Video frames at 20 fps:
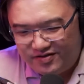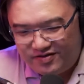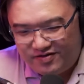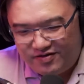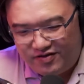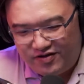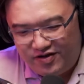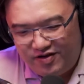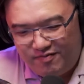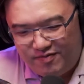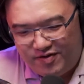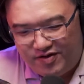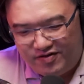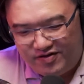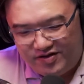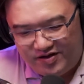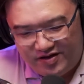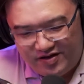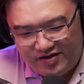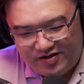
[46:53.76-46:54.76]
Talking about
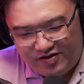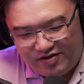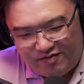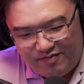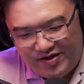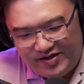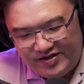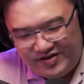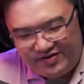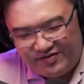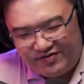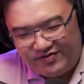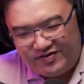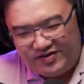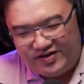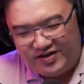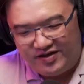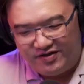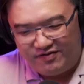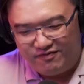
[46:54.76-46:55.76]
comments and all,
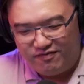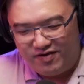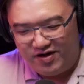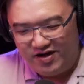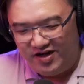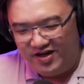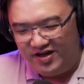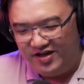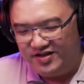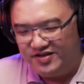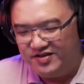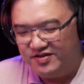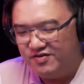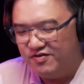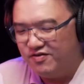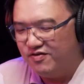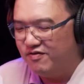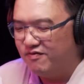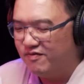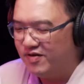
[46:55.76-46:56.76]
like, what is
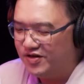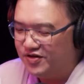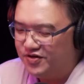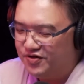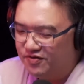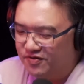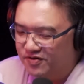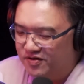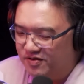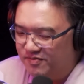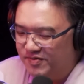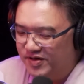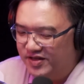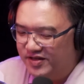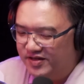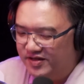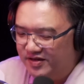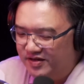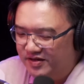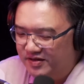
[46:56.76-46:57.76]
your one Shiok
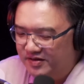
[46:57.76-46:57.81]
comment?